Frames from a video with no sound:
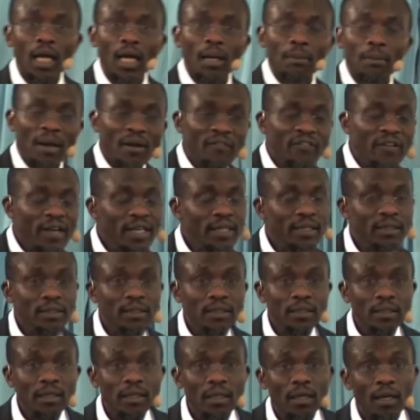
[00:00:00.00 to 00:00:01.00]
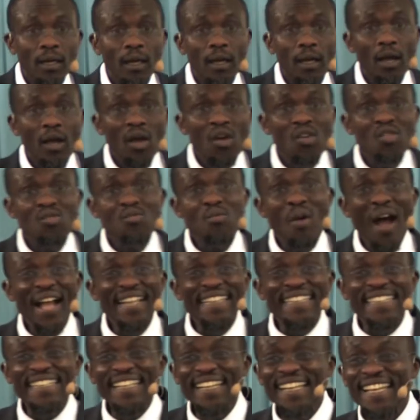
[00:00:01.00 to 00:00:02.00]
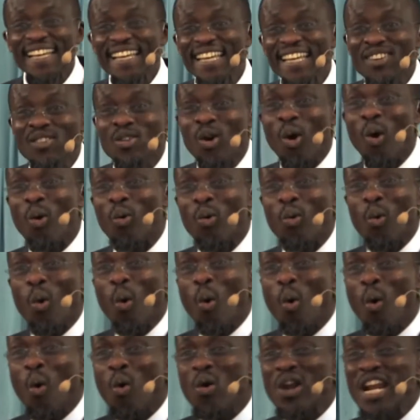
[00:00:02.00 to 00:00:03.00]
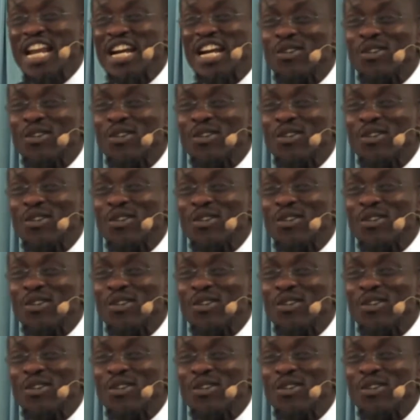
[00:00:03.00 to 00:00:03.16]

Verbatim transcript: My friend, you are delaying your own